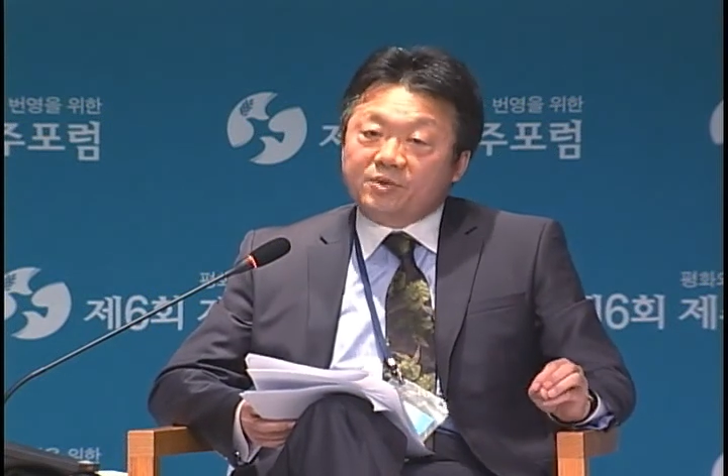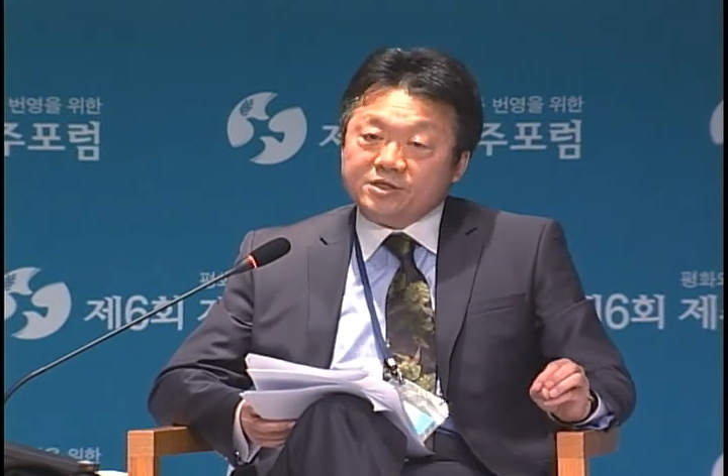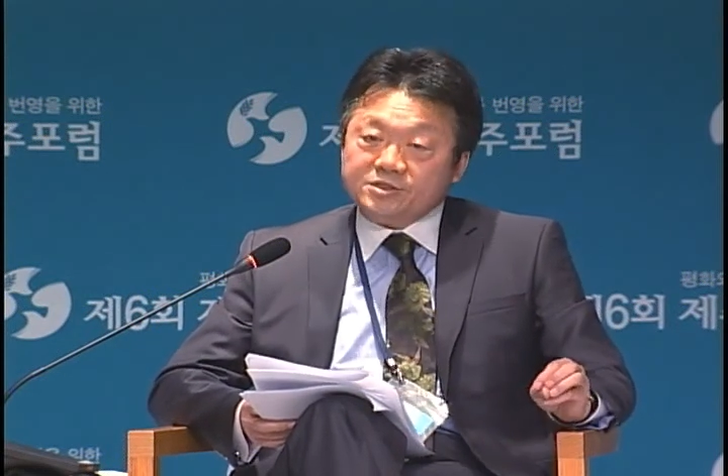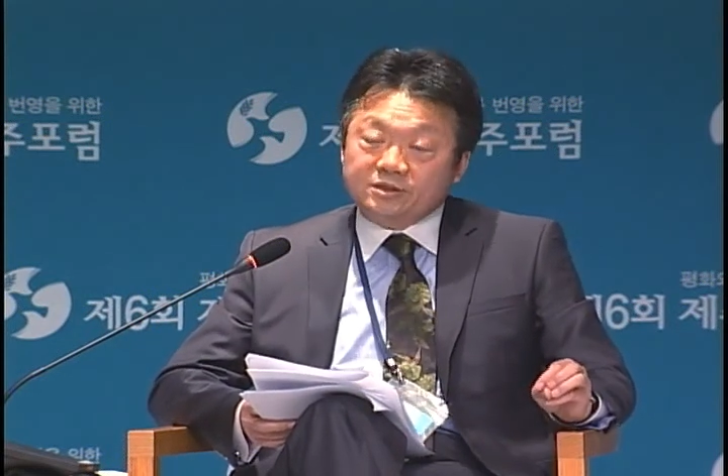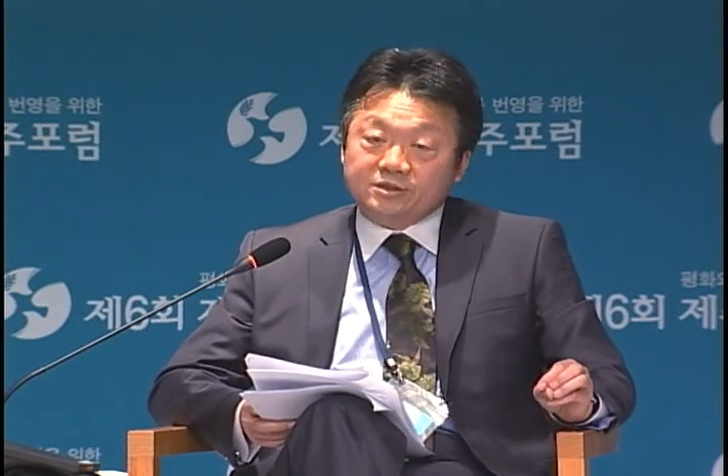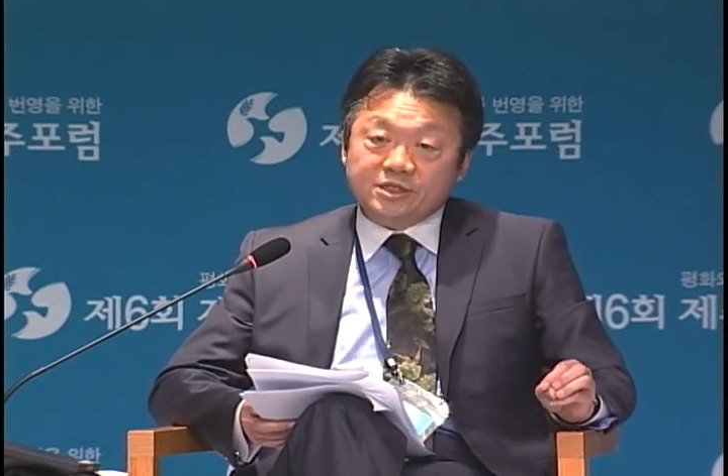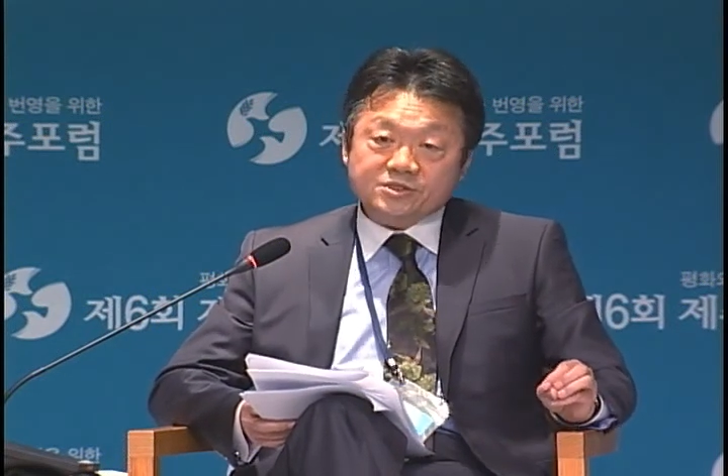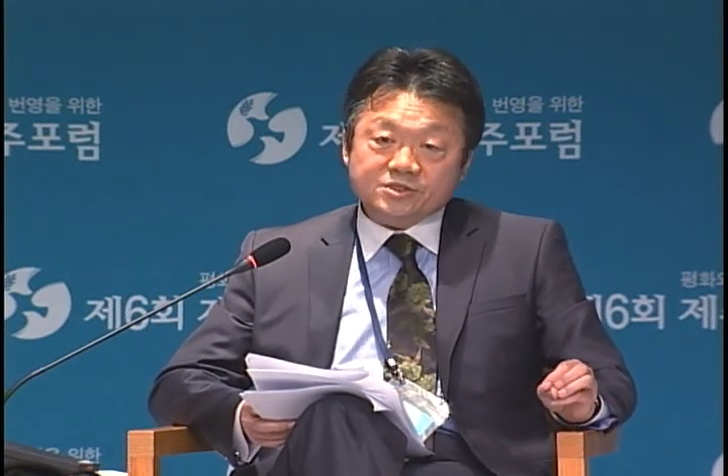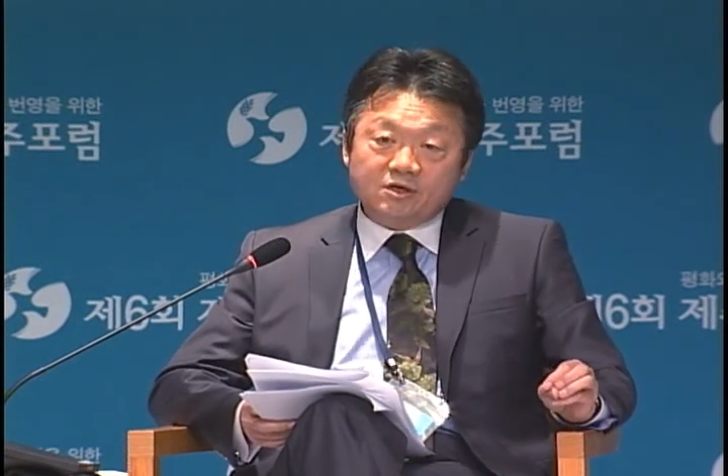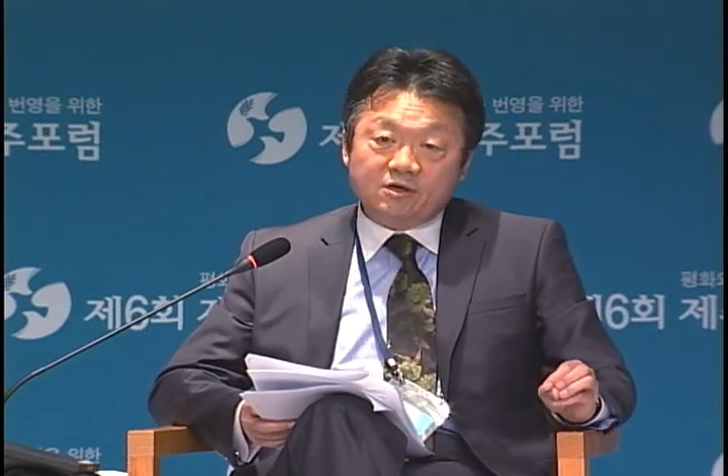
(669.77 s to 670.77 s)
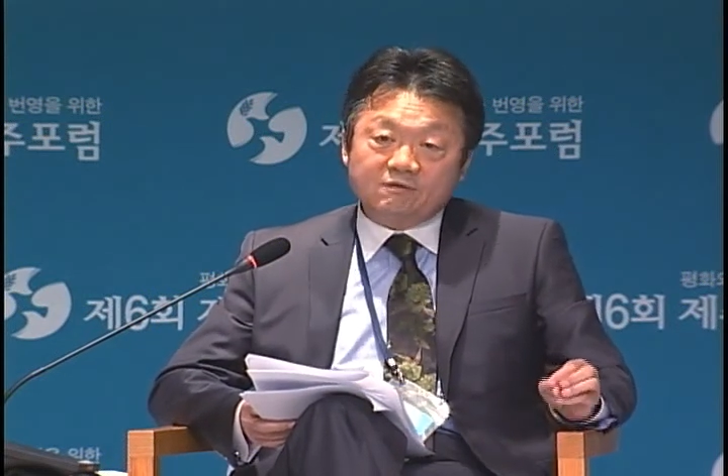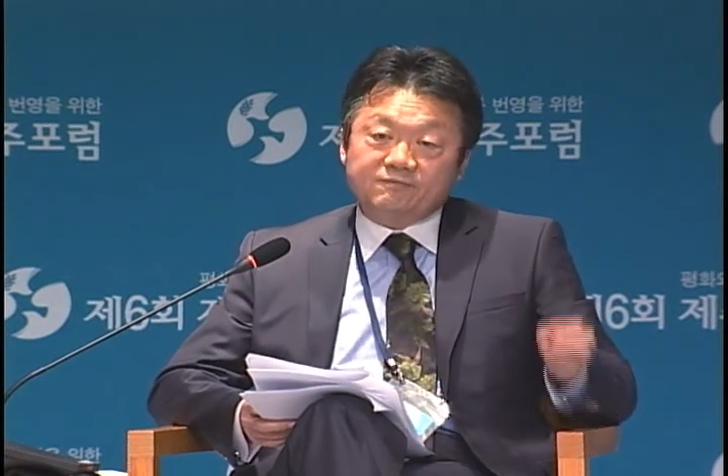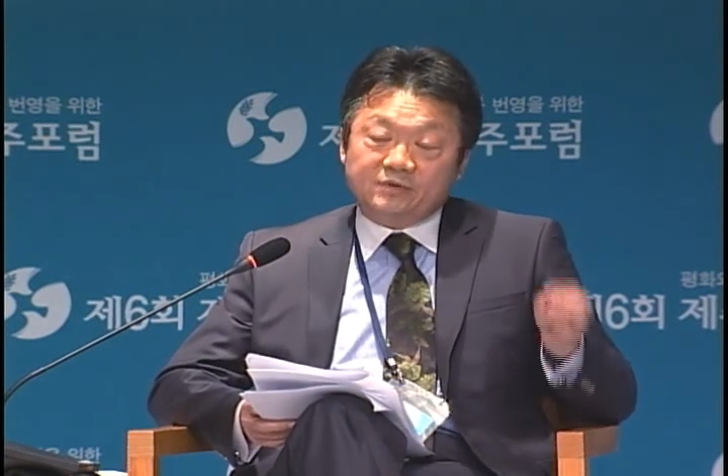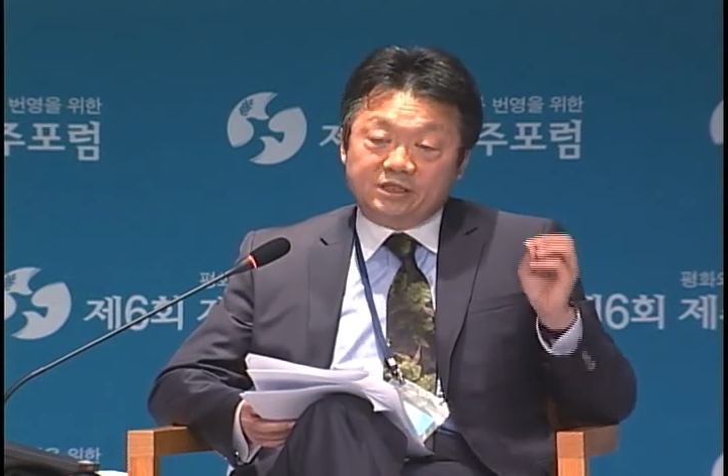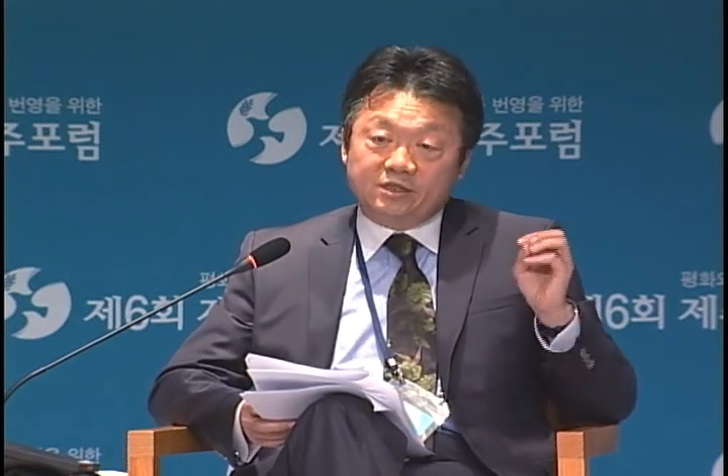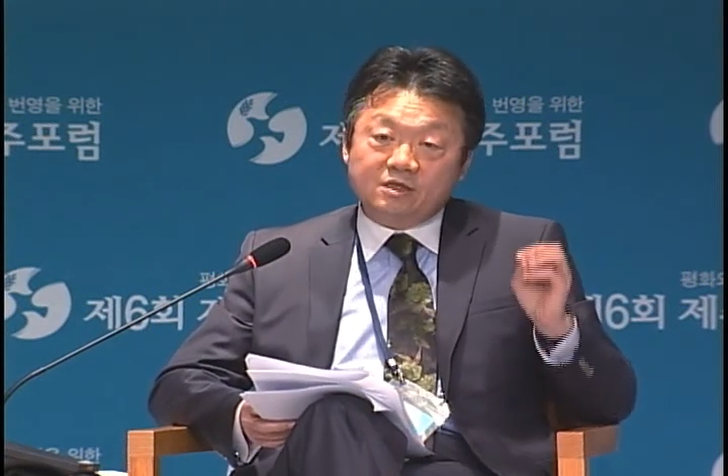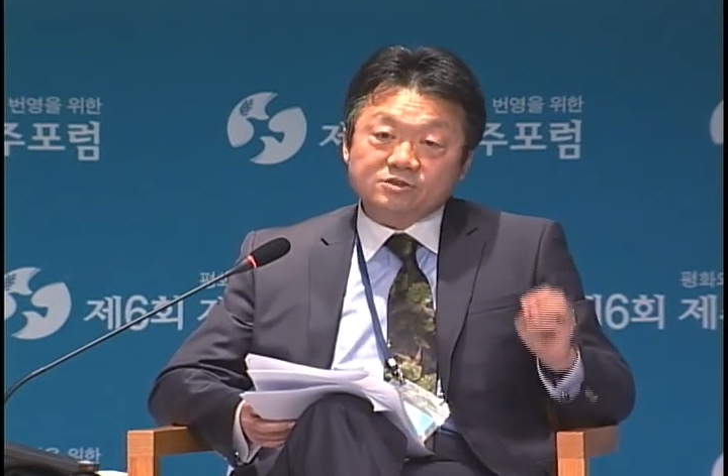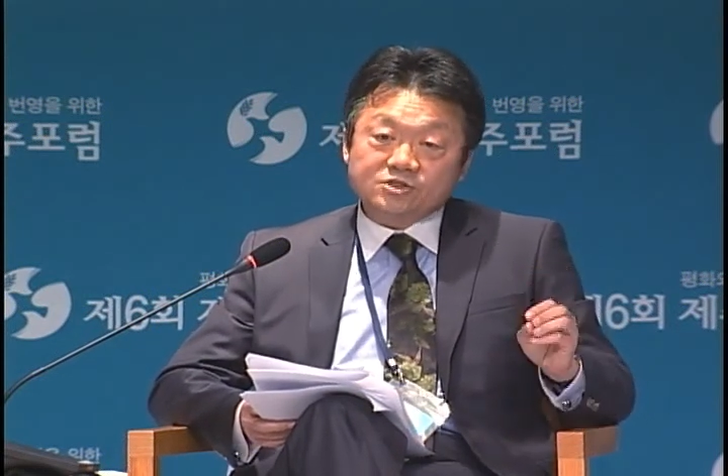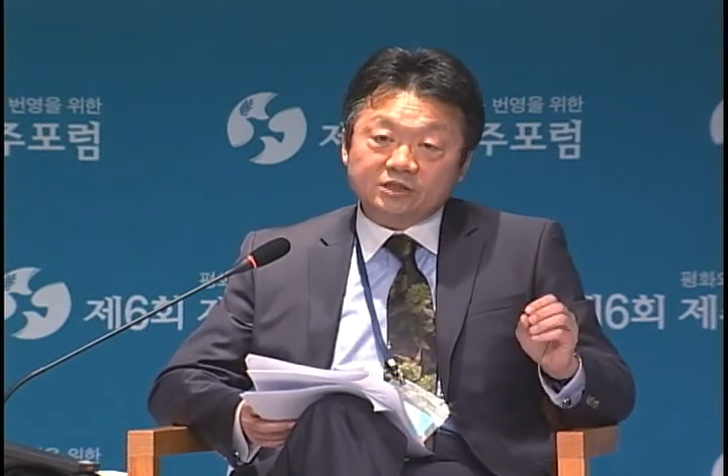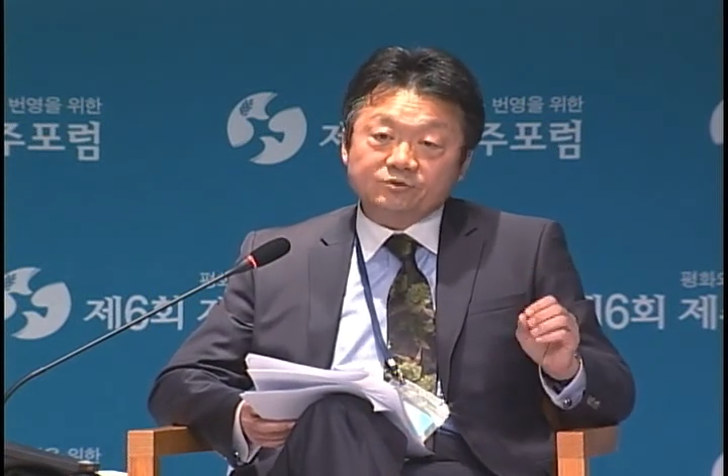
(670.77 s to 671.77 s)
percentage of young
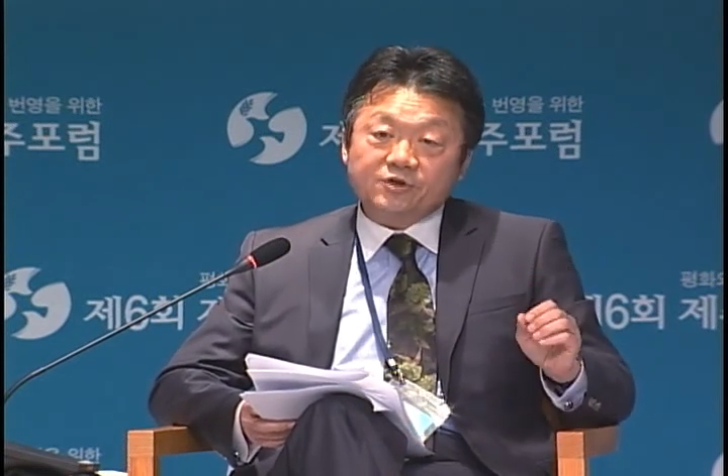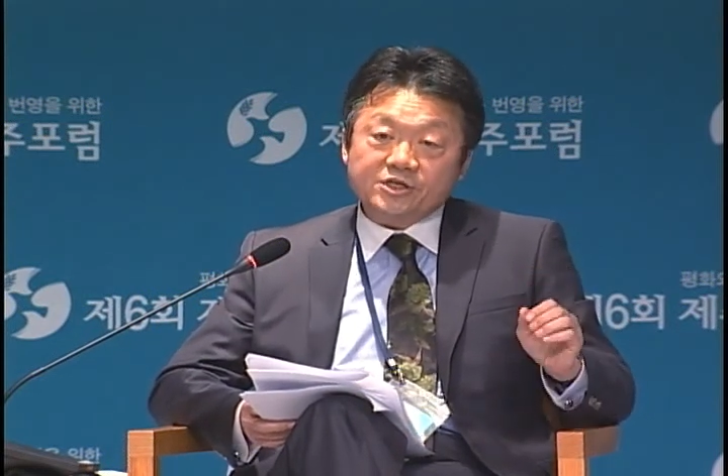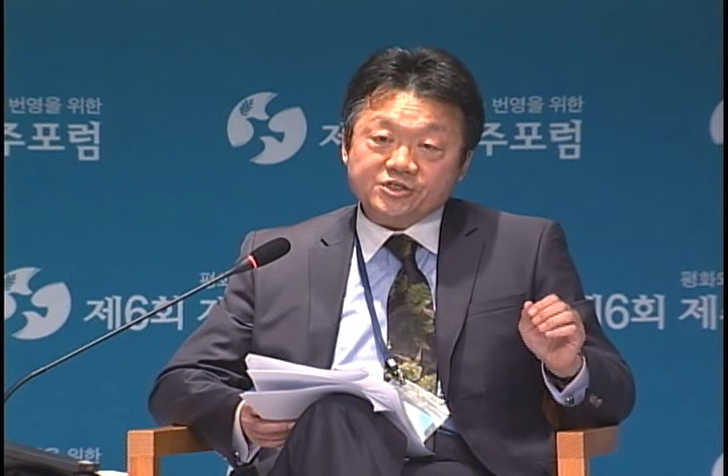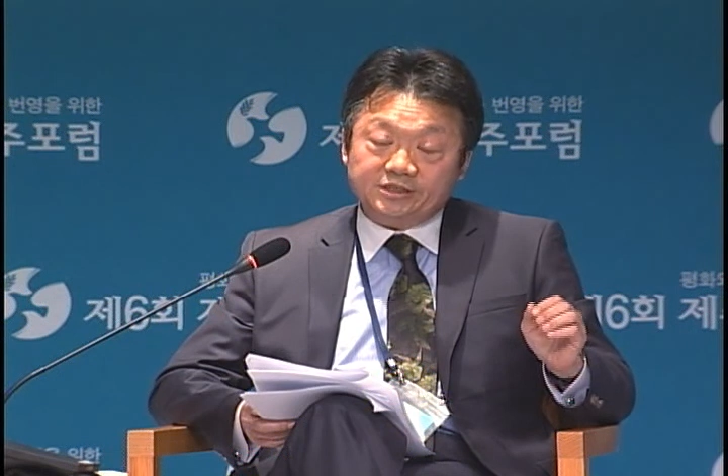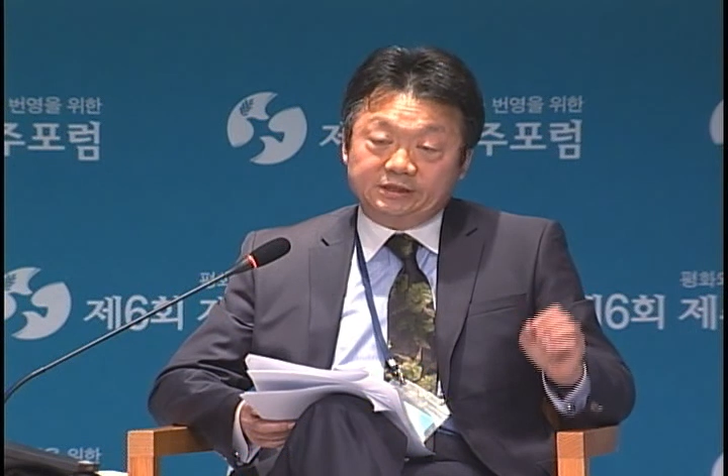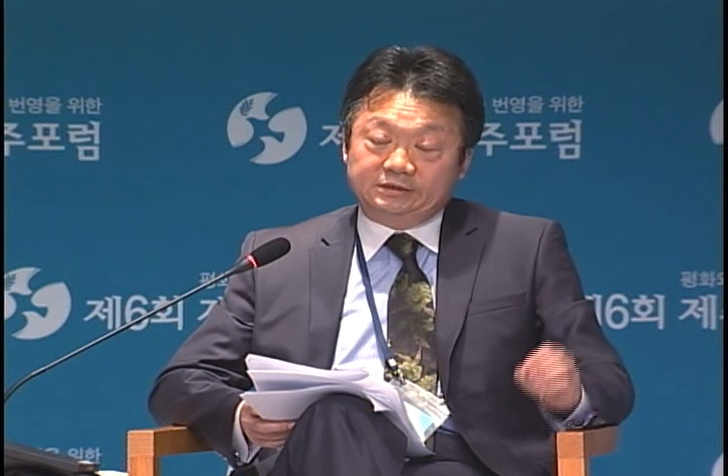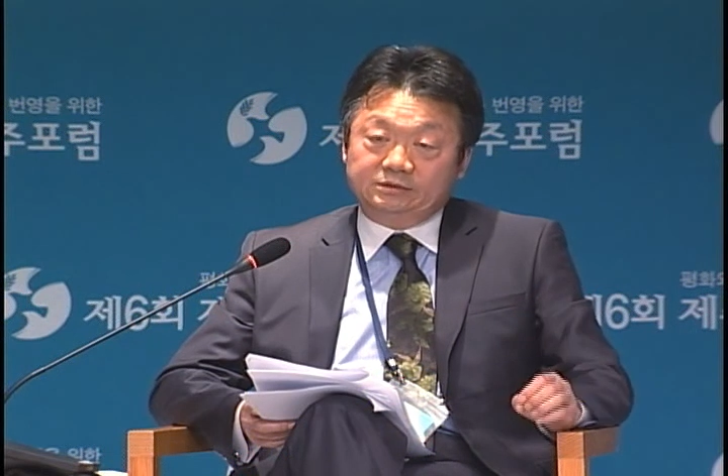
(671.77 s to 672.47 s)
generation